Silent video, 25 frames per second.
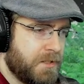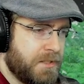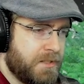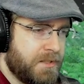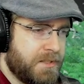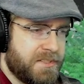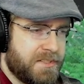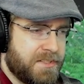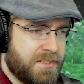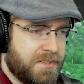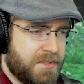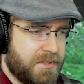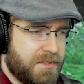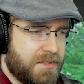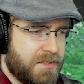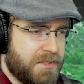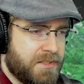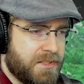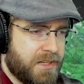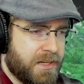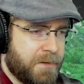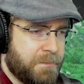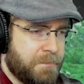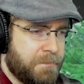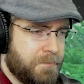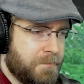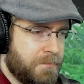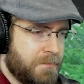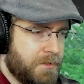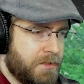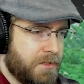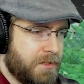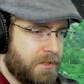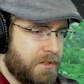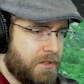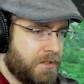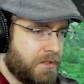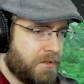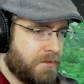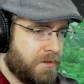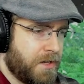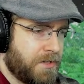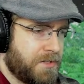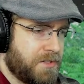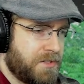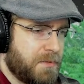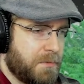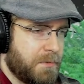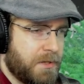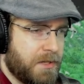This isn't the time to
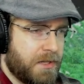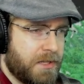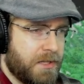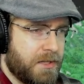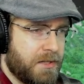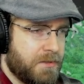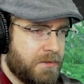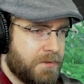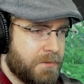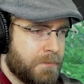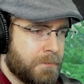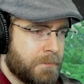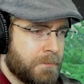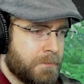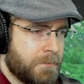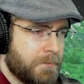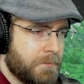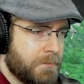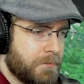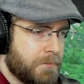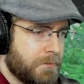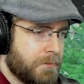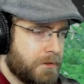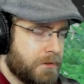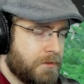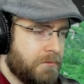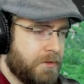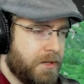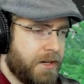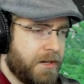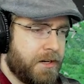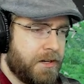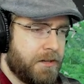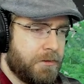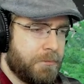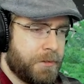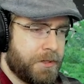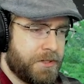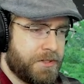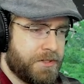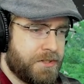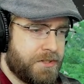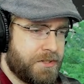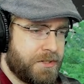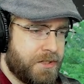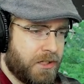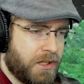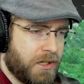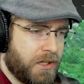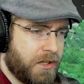rest, you idiot. Right now,
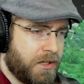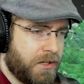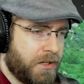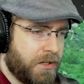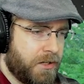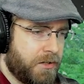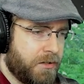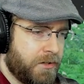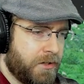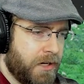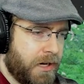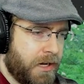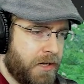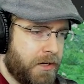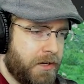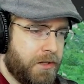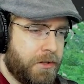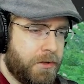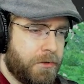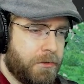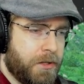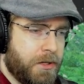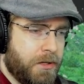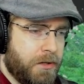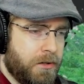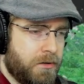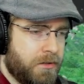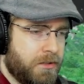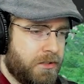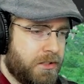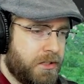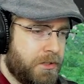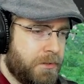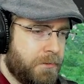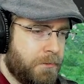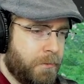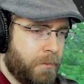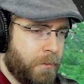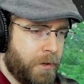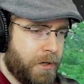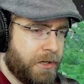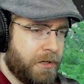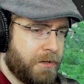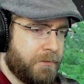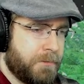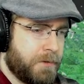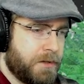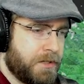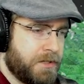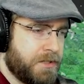monsters are eyeing you hungrily,
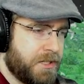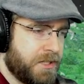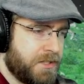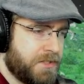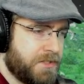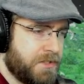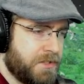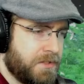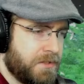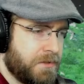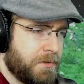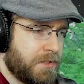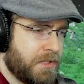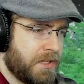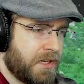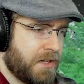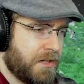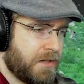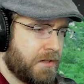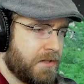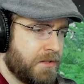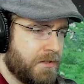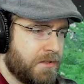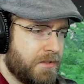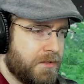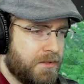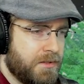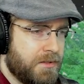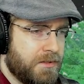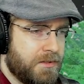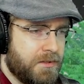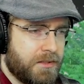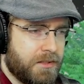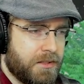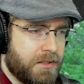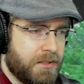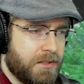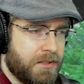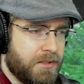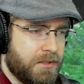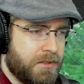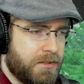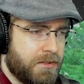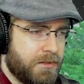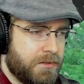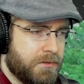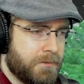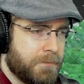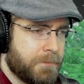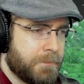waiting for a chance to attack. Huh?
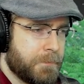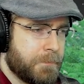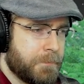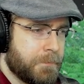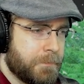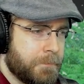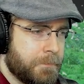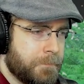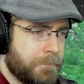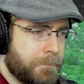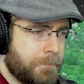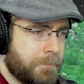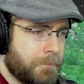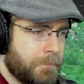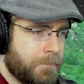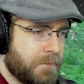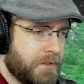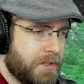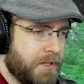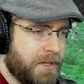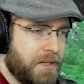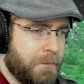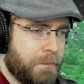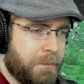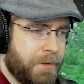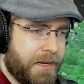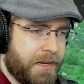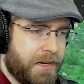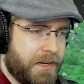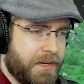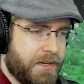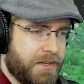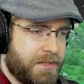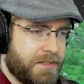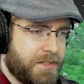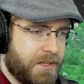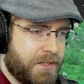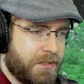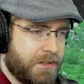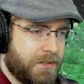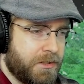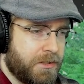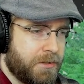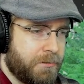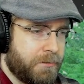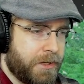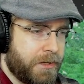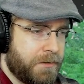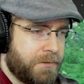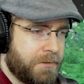In a panic, I take a
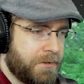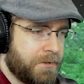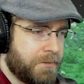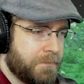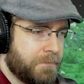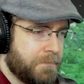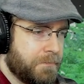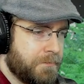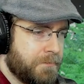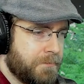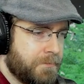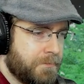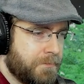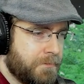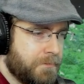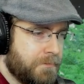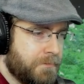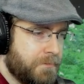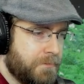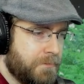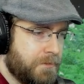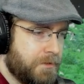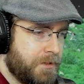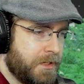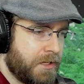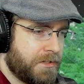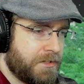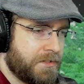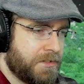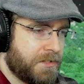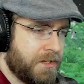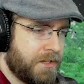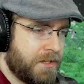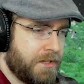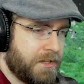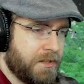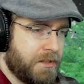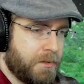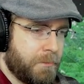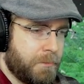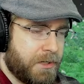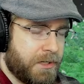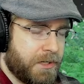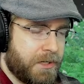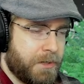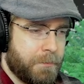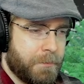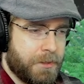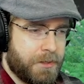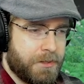look around. Not seeing anything
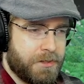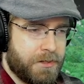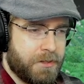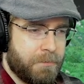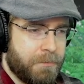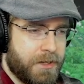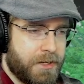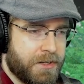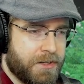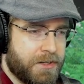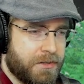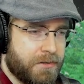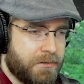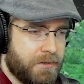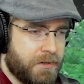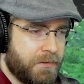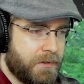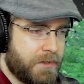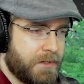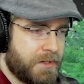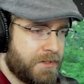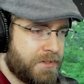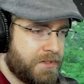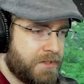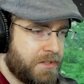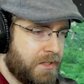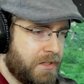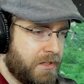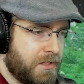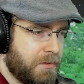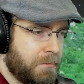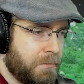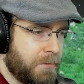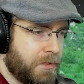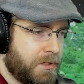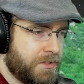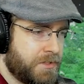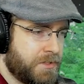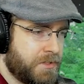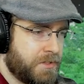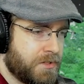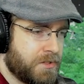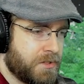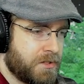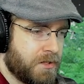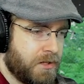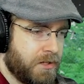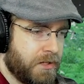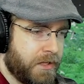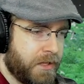behind me, I turn back to the river to see the monsters
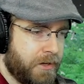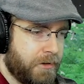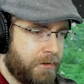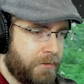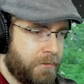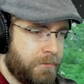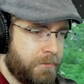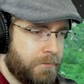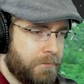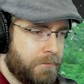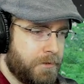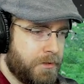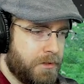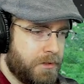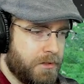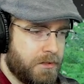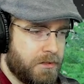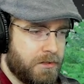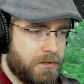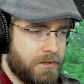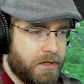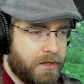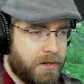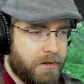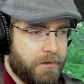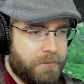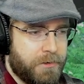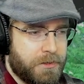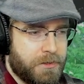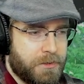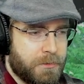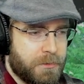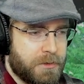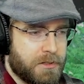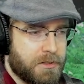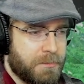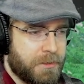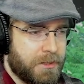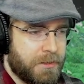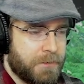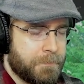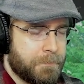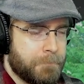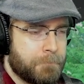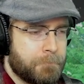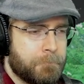crawling out of it towards me.